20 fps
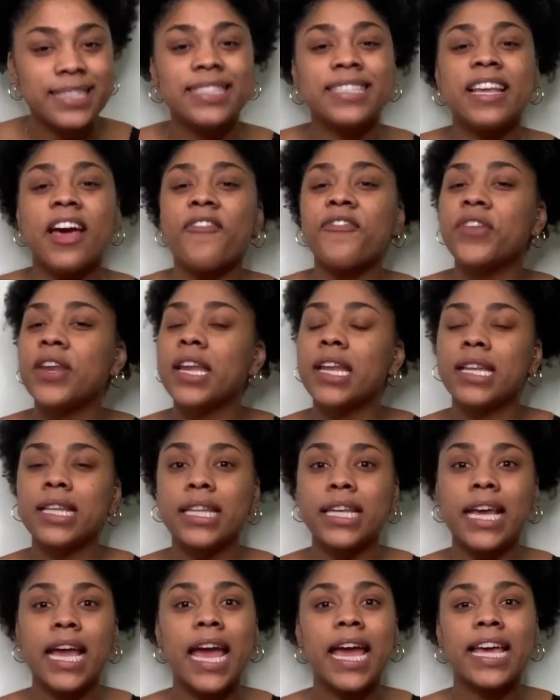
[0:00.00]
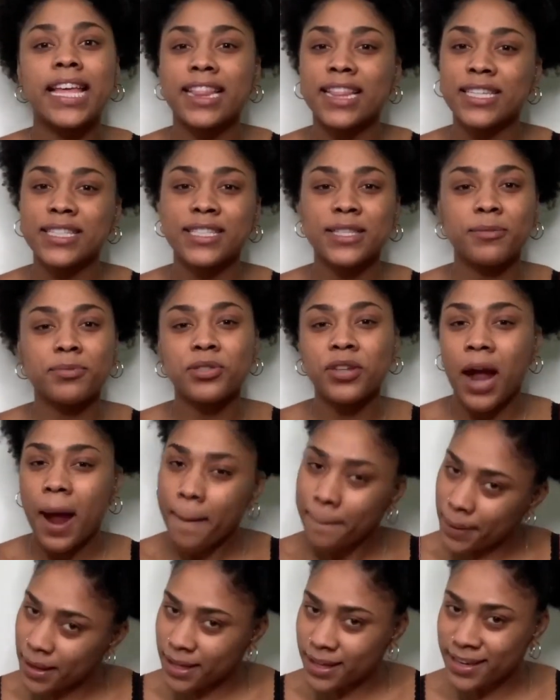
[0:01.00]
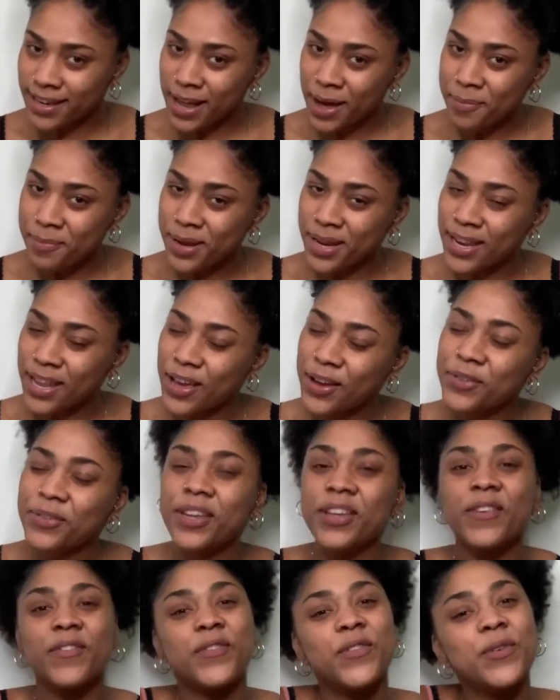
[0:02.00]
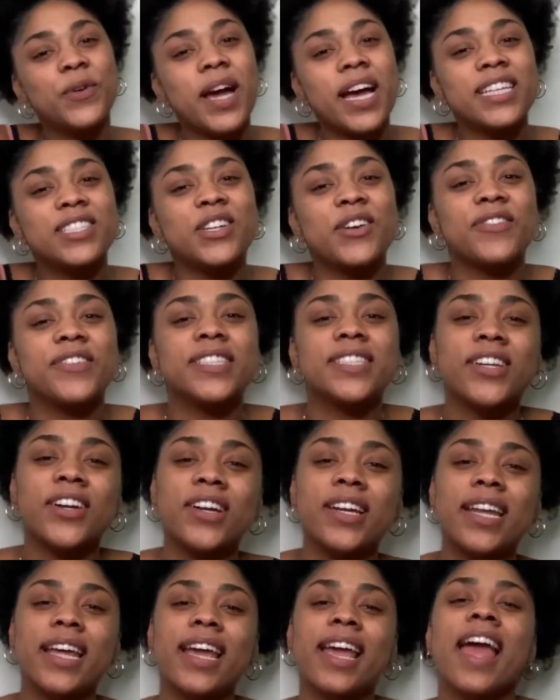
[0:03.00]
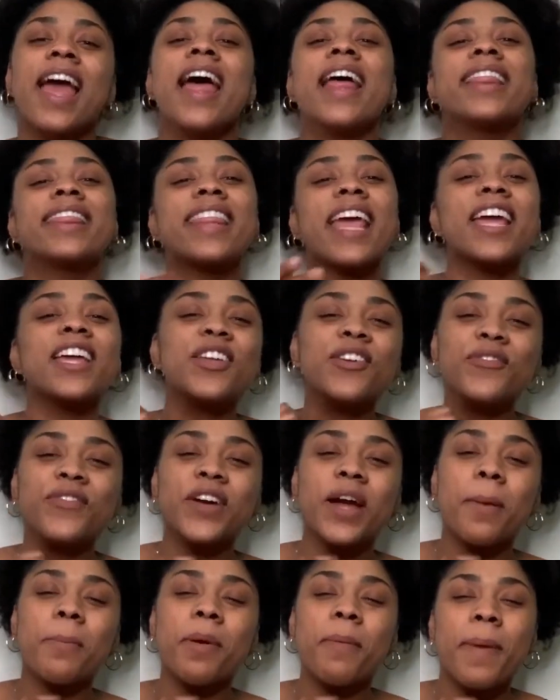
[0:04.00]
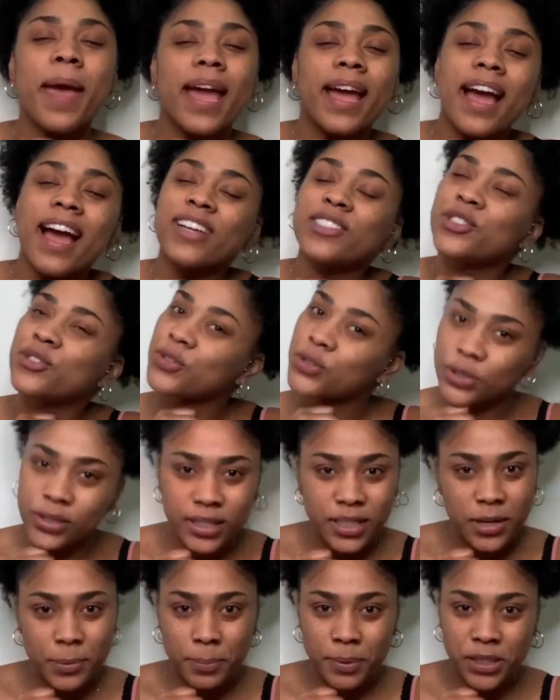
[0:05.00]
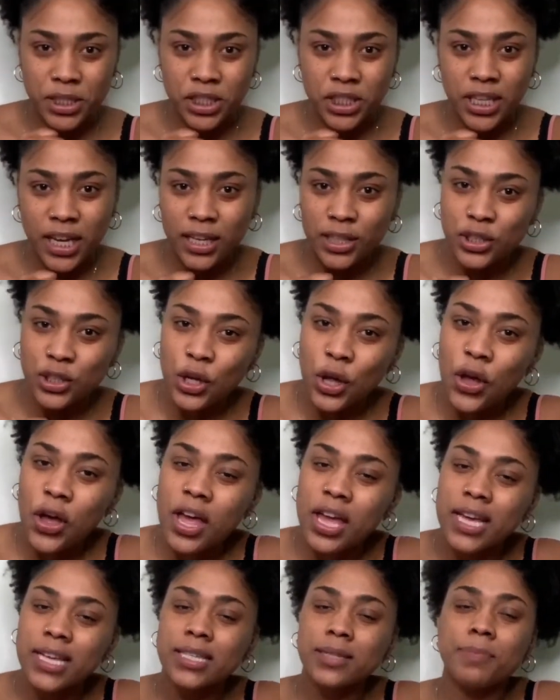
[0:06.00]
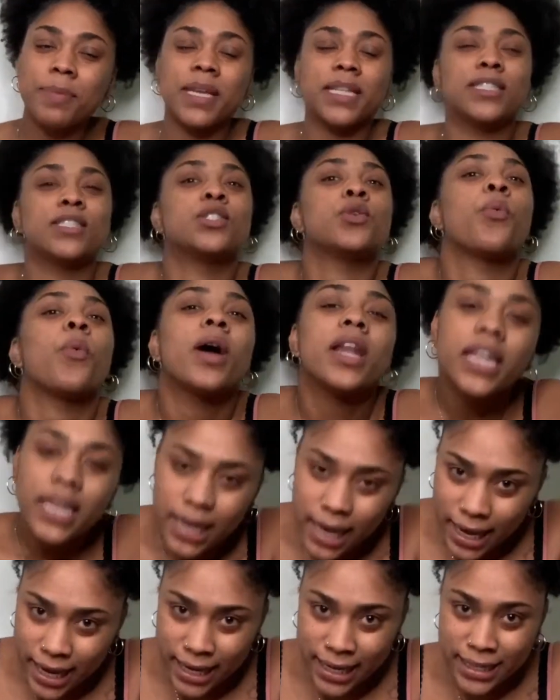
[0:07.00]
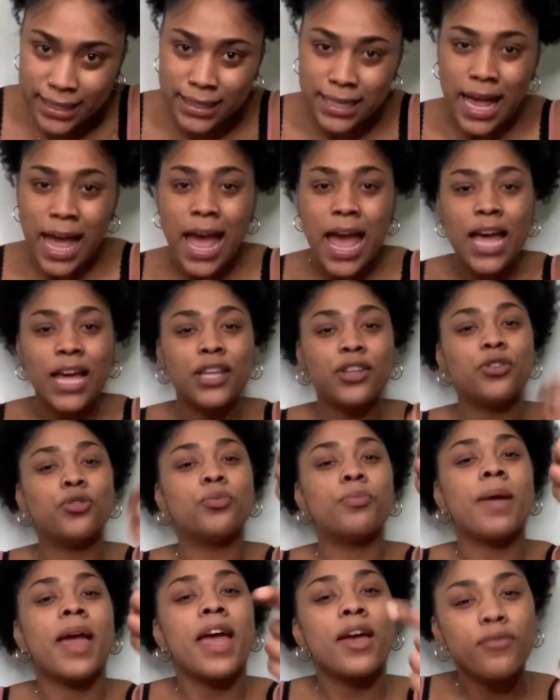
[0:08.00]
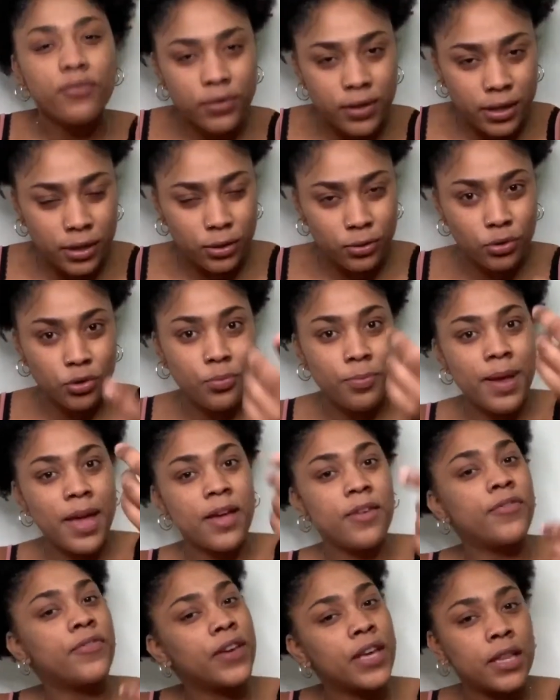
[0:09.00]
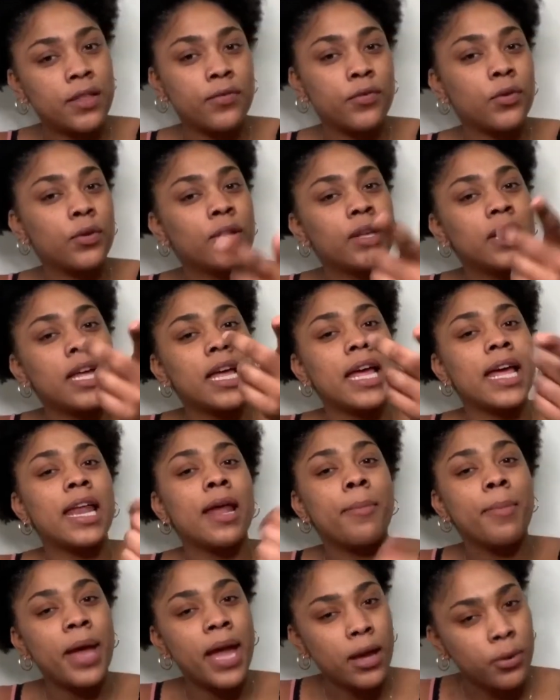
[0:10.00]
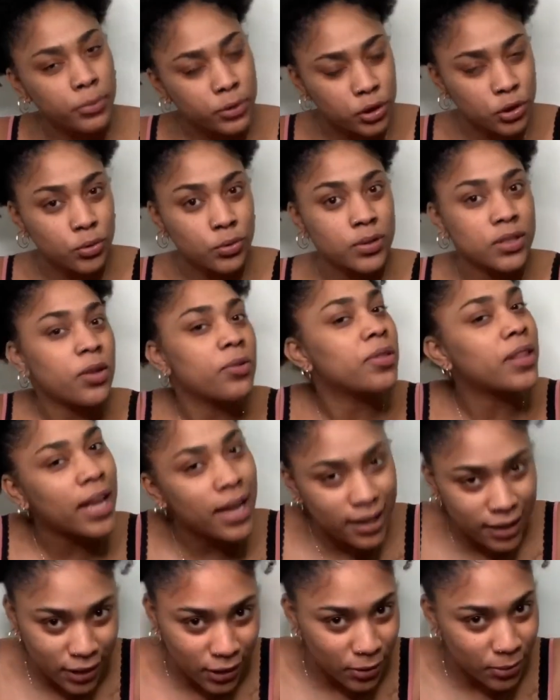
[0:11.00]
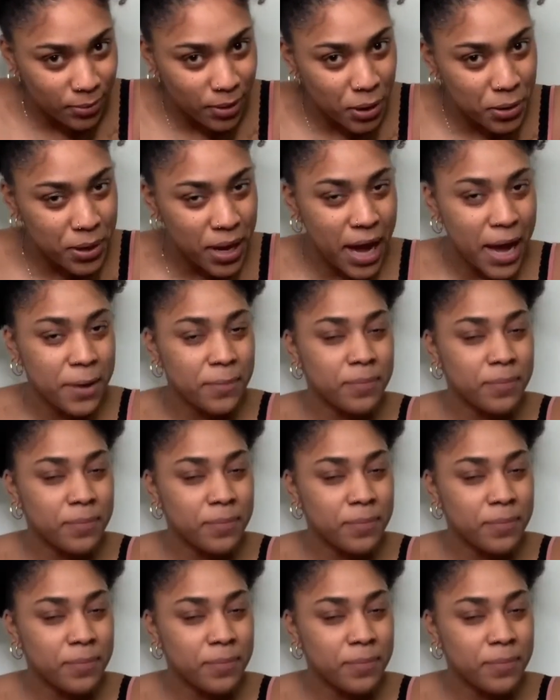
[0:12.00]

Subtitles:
definitely hit the subscribe button down below. If you guys are returning, thank you for coming back. I truly appreciate y'all. It's been 20 days. You mad real, you mad faithful, and I bang with you. So thank you, okay?